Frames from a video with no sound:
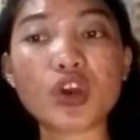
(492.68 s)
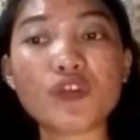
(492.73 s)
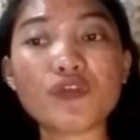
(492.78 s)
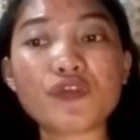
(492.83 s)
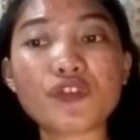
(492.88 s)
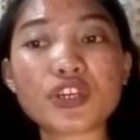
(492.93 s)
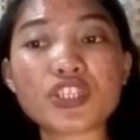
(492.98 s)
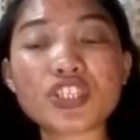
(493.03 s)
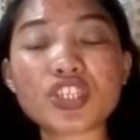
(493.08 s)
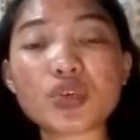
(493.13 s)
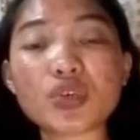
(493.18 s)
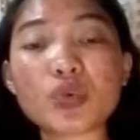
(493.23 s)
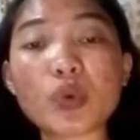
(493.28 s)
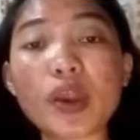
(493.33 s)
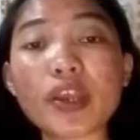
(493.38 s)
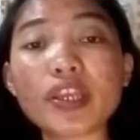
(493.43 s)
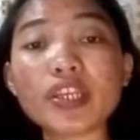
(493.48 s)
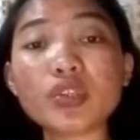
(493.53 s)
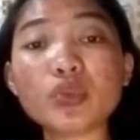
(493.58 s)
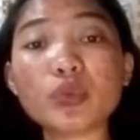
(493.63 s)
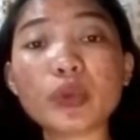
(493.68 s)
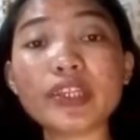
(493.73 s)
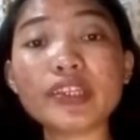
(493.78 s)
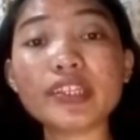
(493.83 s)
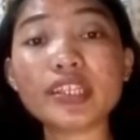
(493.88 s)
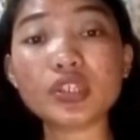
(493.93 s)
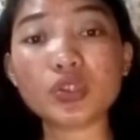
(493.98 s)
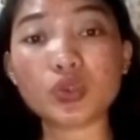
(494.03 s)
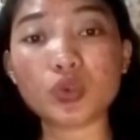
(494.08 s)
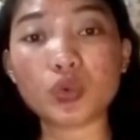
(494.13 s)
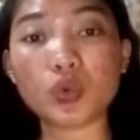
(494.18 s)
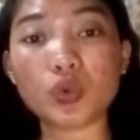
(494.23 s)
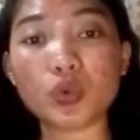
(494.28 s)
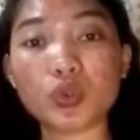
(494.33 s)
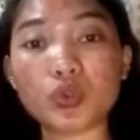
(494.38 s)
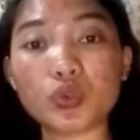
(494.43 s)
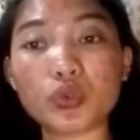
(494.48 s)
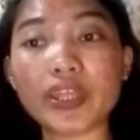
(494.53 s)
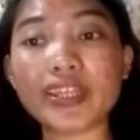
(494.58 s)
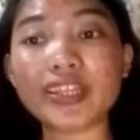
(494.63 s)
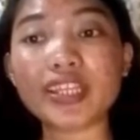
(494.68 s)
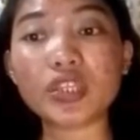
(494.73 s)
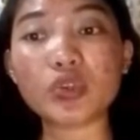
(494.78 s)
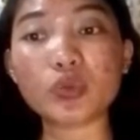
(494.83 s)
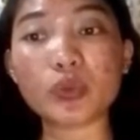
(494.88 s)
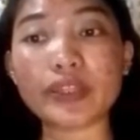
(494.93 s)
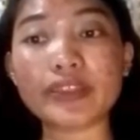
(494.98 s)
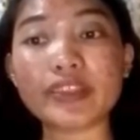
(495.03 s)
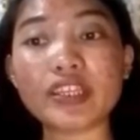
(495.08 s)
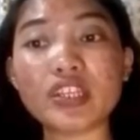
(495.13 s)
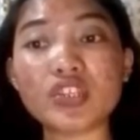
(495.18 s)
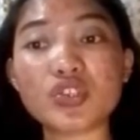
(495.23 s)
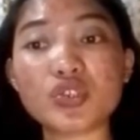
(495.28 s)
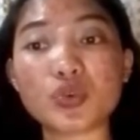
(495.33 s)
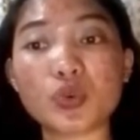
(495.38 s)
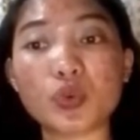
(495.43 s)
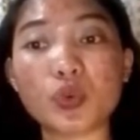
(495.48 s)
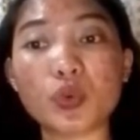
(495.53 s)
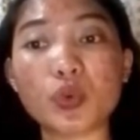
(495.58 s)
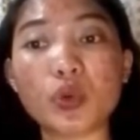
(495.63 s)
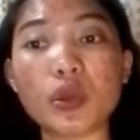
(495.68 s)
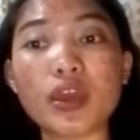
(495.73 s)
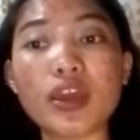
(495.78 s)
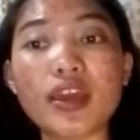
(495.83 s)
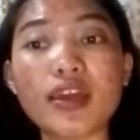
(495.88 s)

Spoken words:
For January 22, 2022,